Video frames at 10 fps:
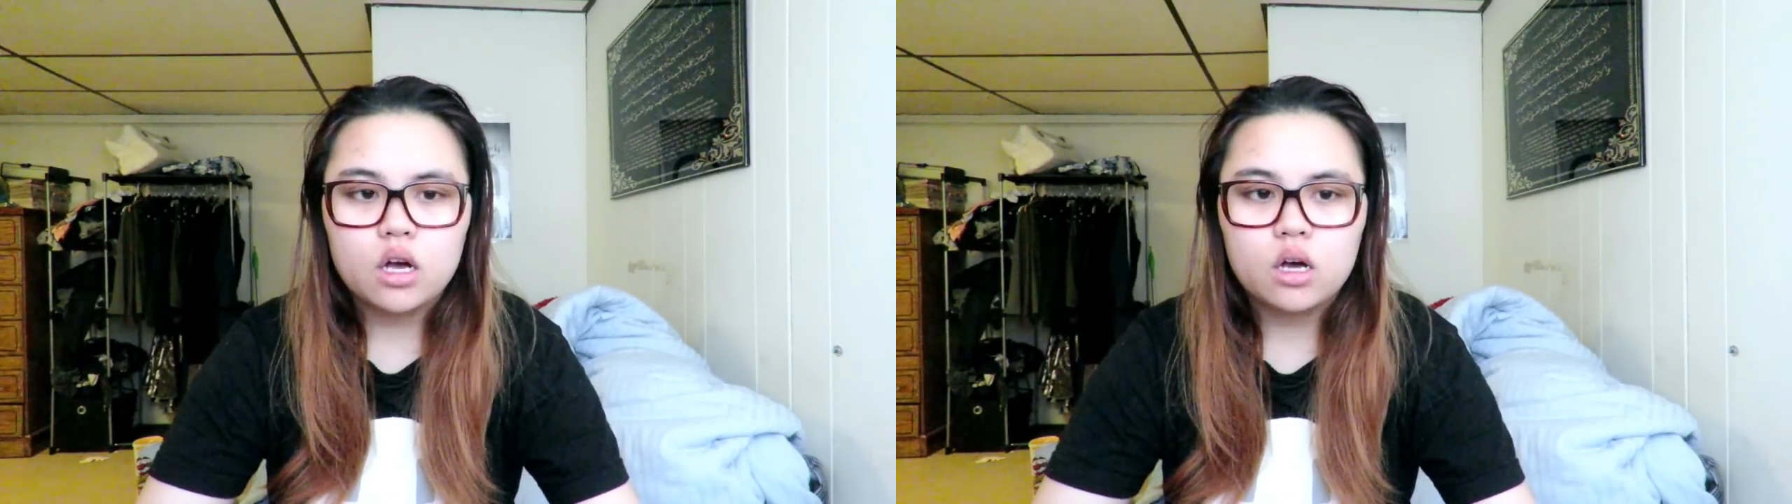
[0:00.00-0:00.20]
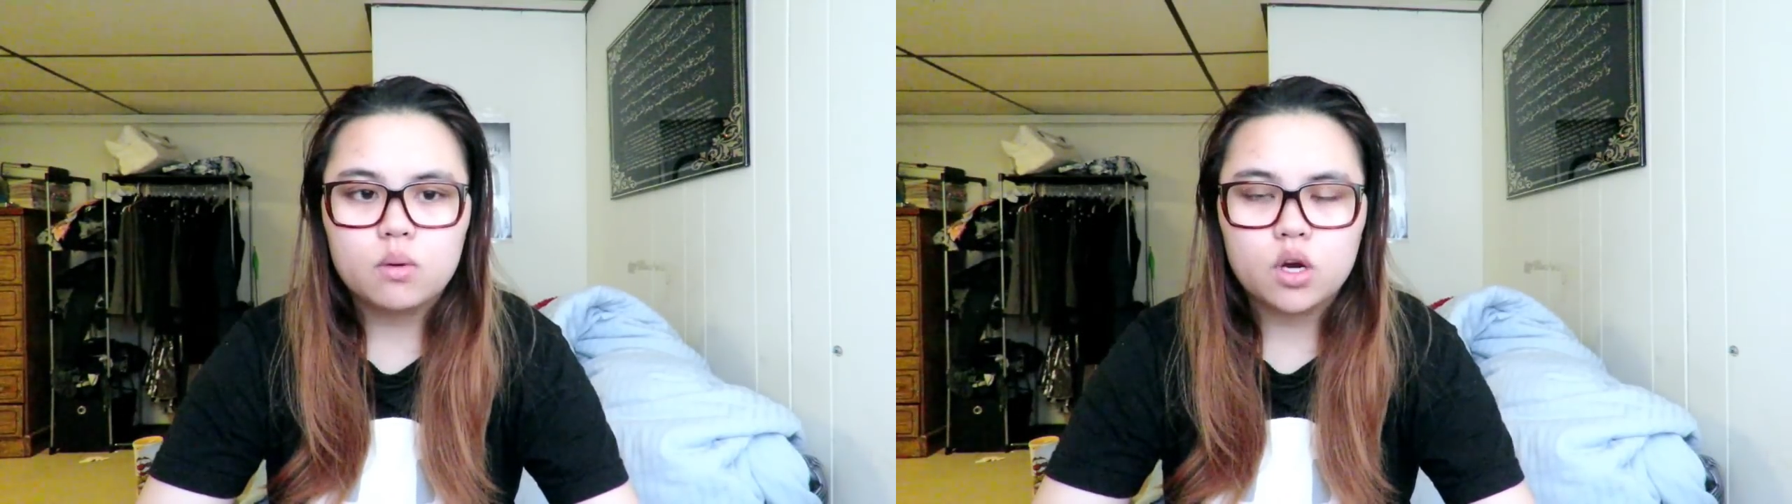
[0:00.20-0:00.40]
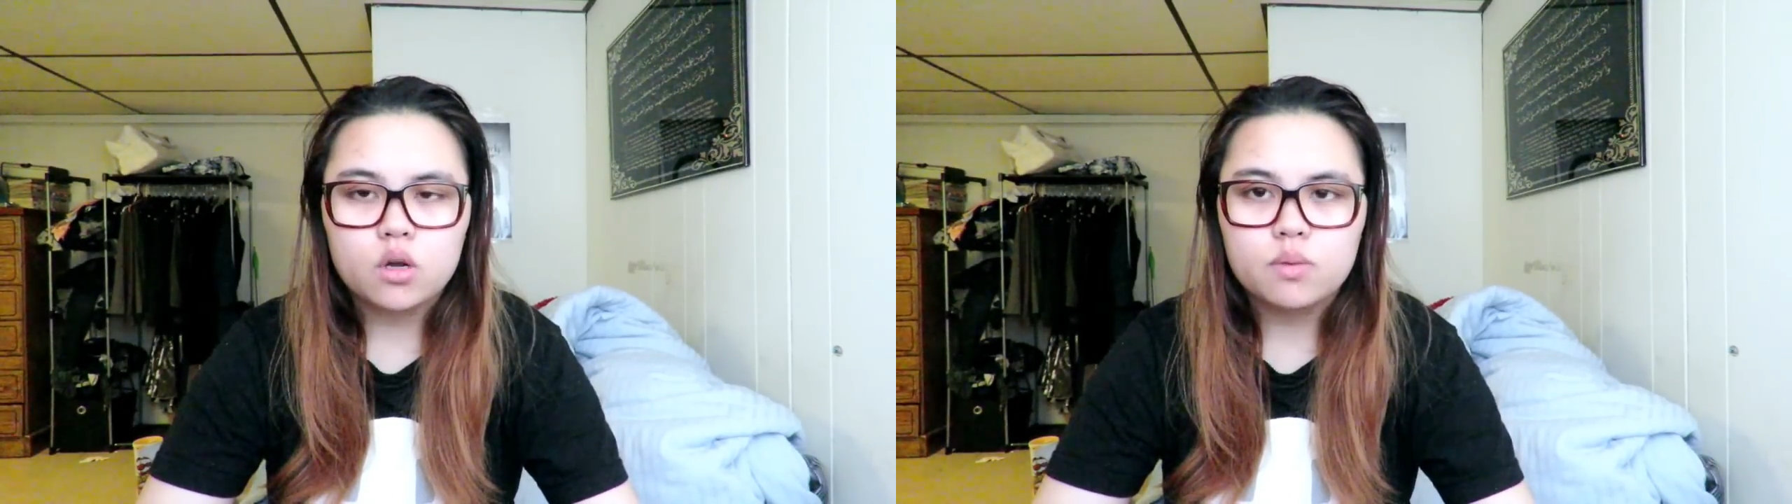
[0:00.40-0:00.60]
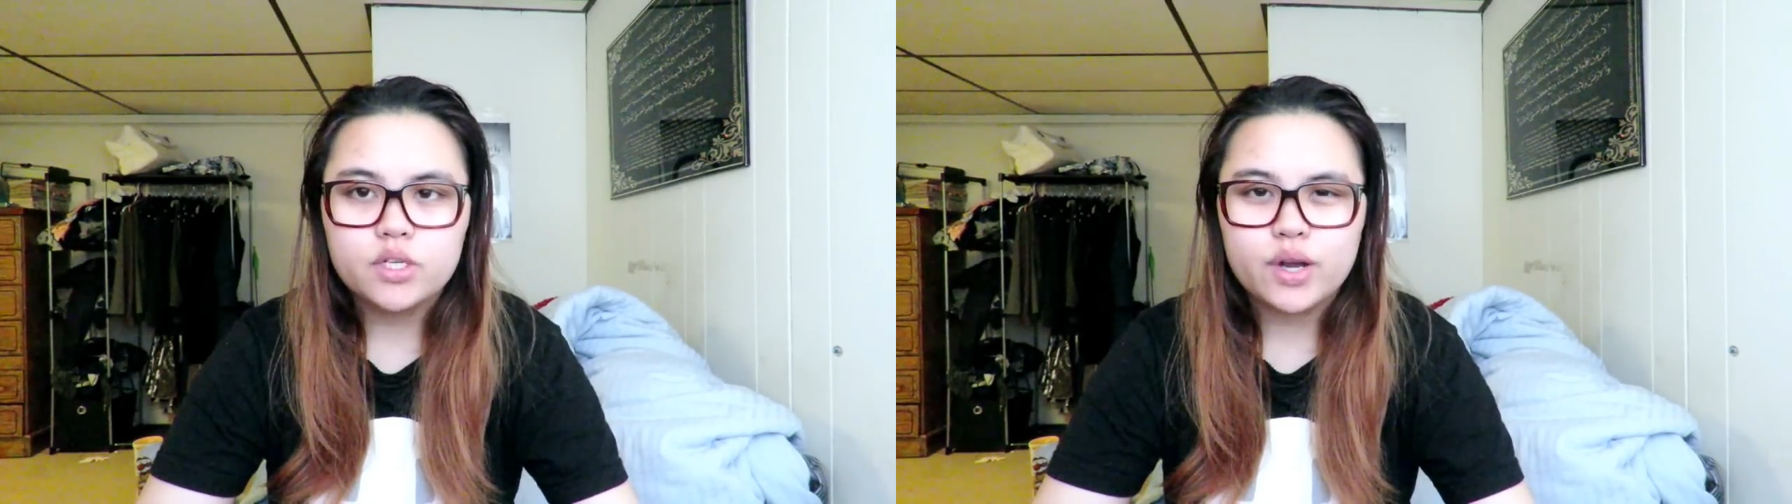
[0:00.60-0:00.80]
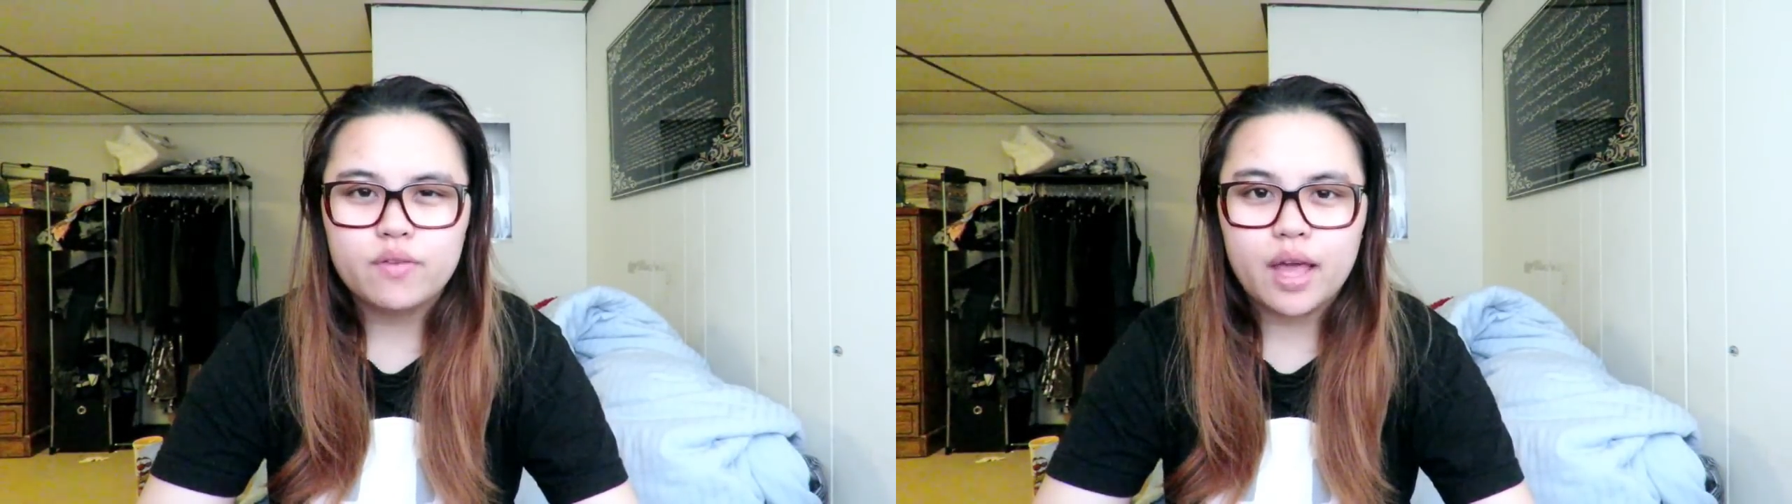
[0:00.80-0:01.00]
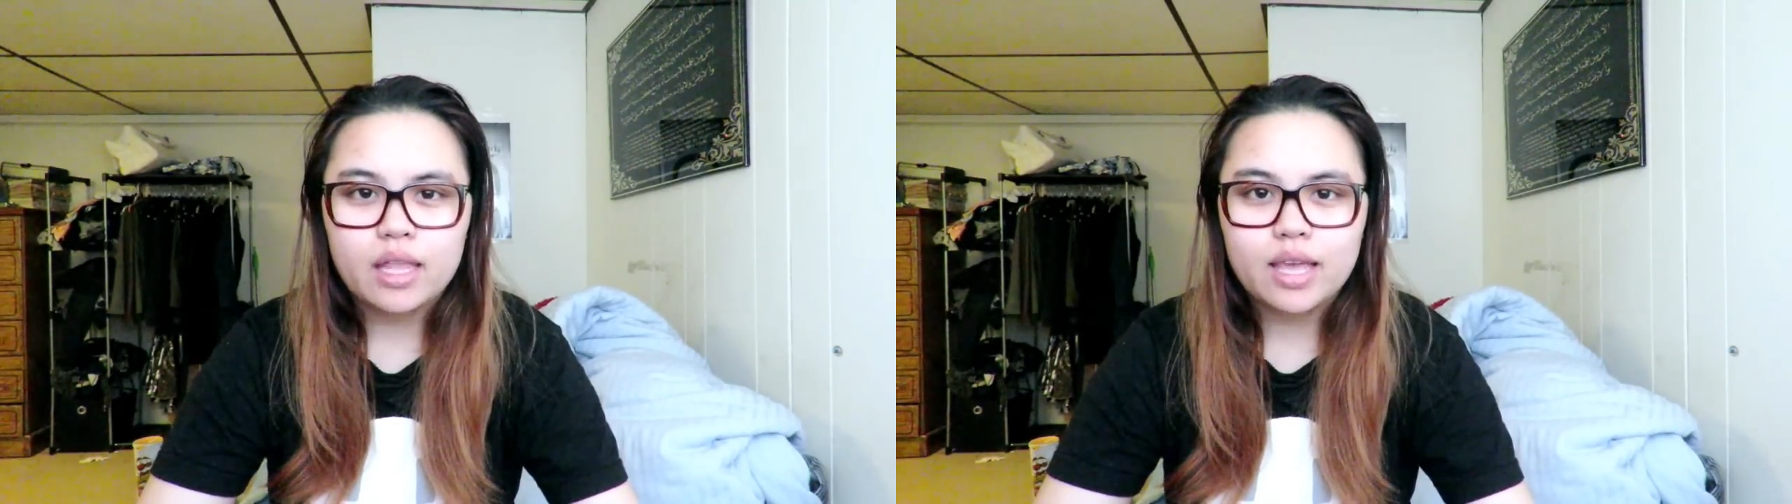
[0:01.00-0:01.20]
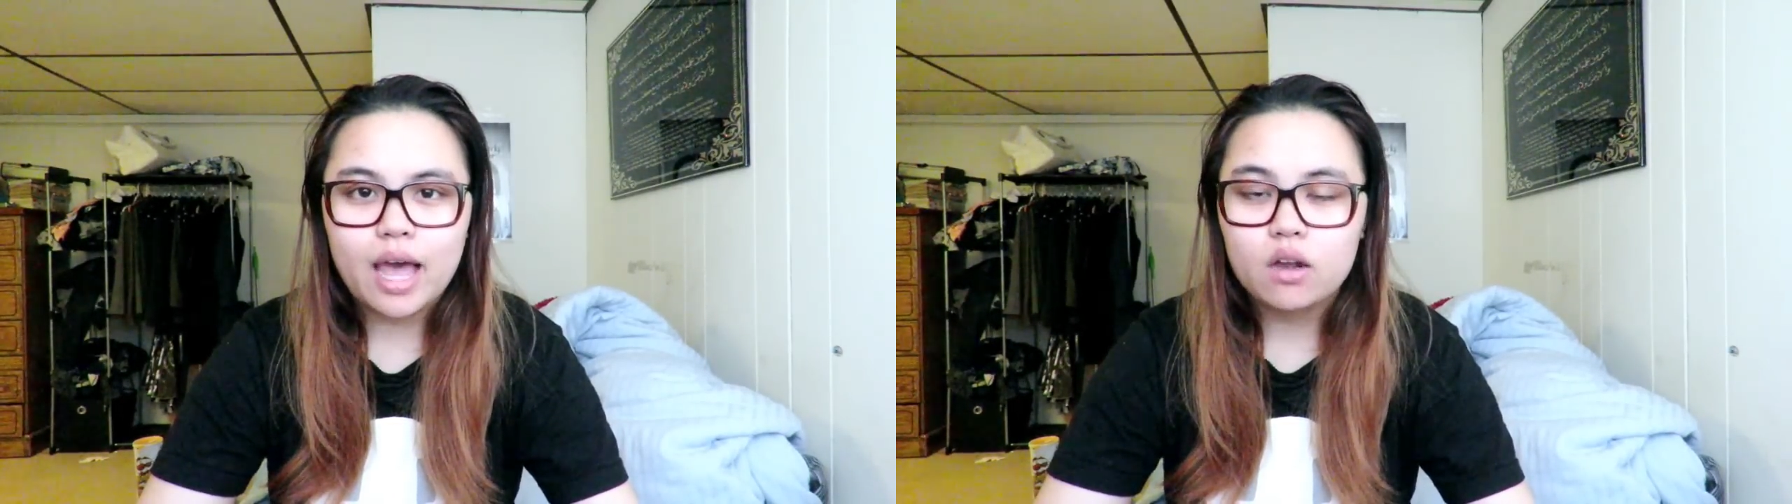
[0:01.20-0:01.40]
are going to be traveling, I think,